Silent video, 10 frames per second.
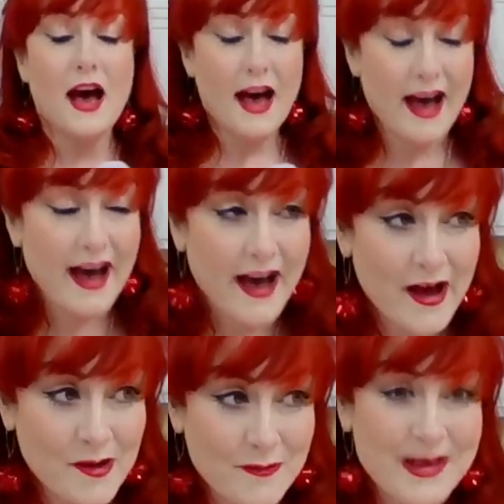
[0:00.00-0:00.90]

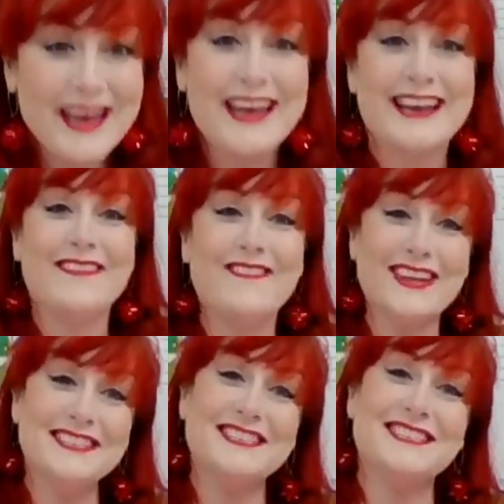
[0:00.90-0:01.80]
How many
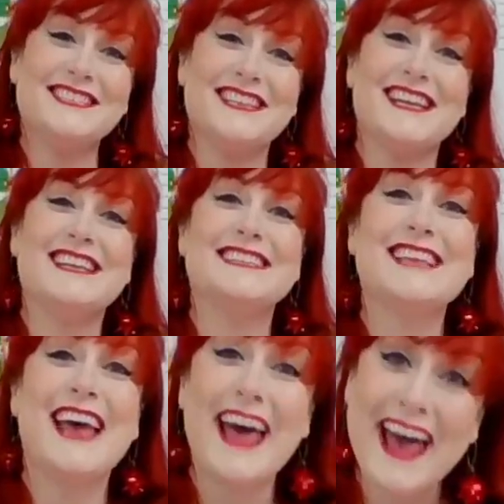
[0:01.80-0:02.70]

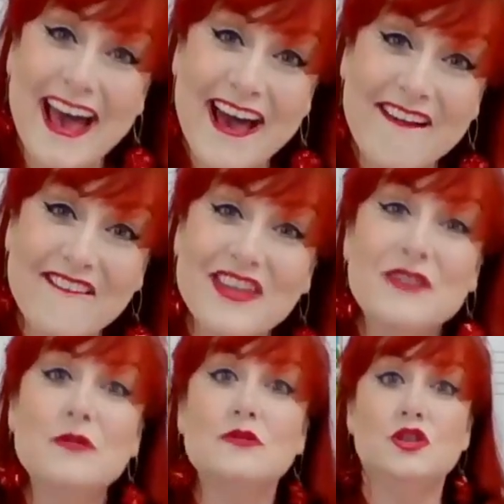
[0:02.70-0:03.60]
fishes have
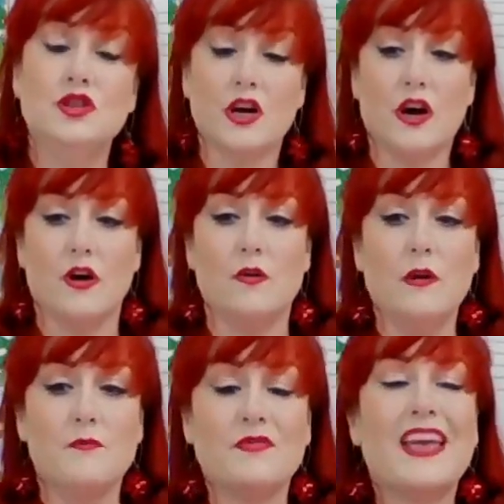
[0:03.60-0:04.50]
you,
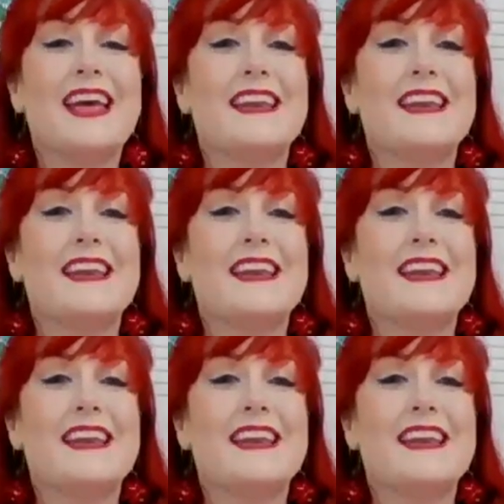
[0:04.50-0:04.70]
Joe?